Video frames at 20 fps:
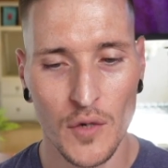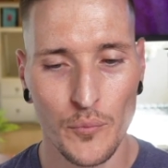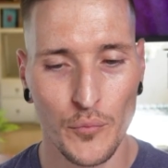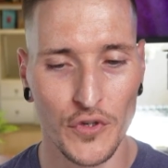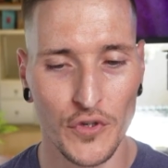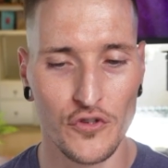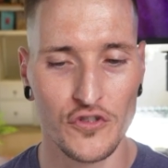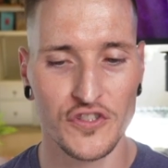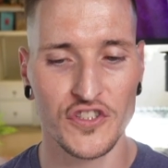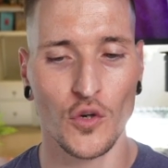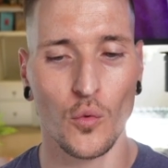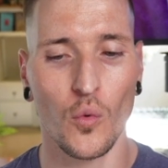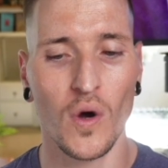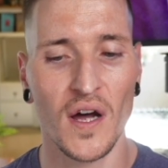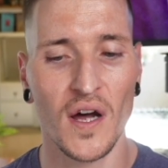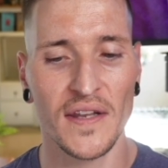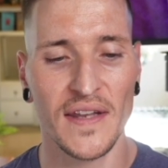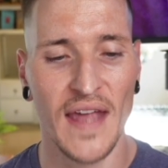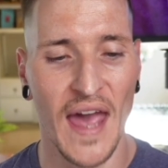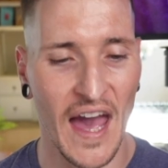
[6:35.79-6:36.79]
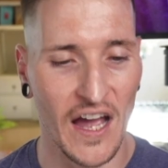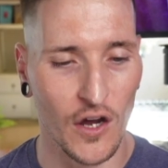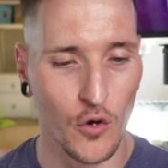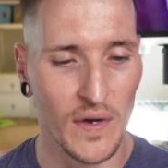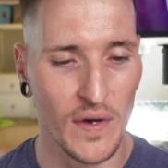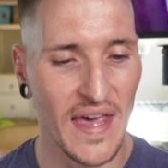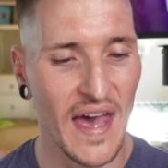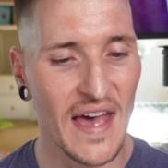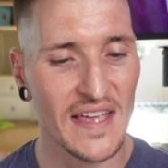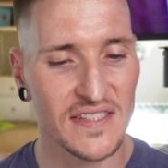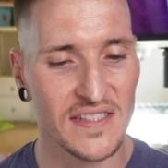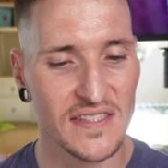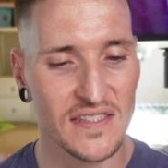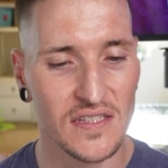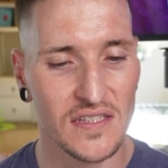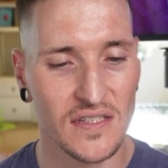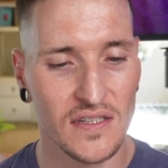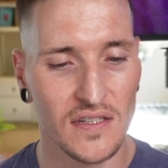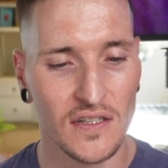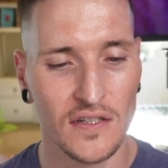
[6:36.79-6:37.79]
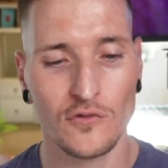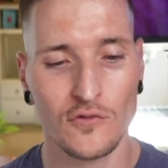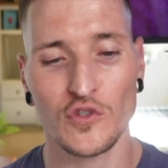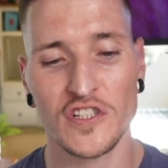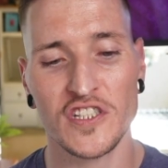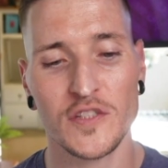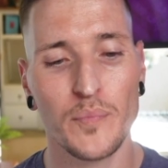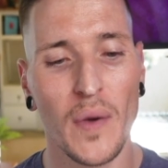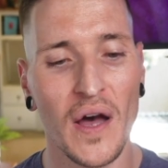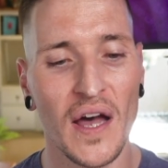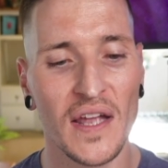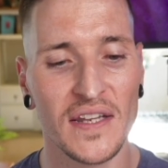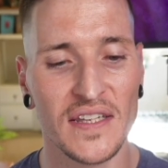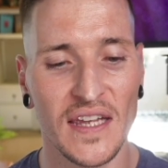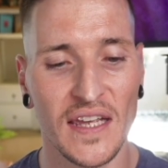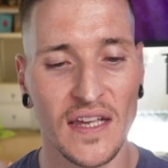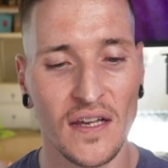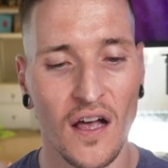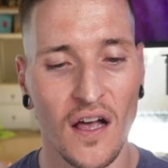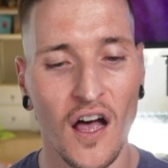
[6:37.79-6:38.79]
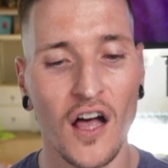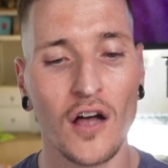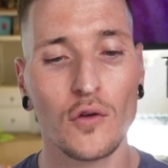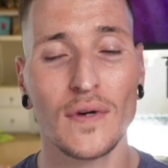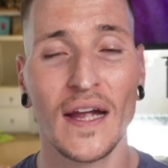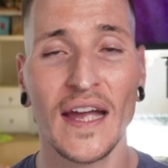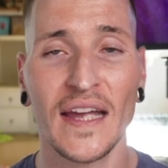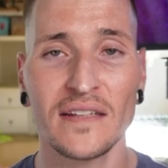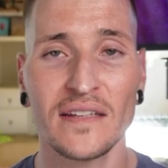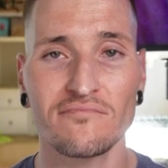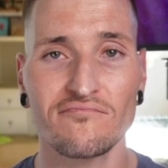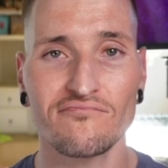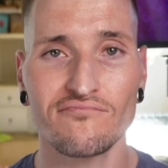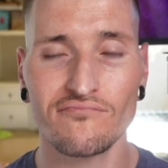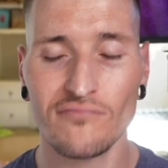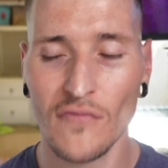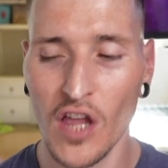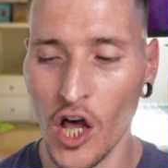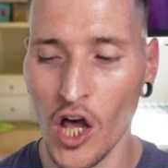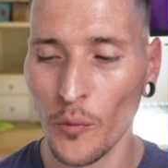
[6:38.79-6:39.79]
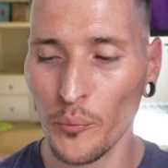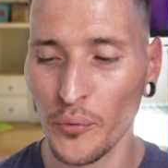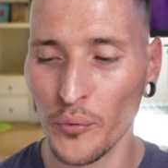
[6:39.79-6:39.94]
Producer 1 acquiesced, responding, "All right, I'll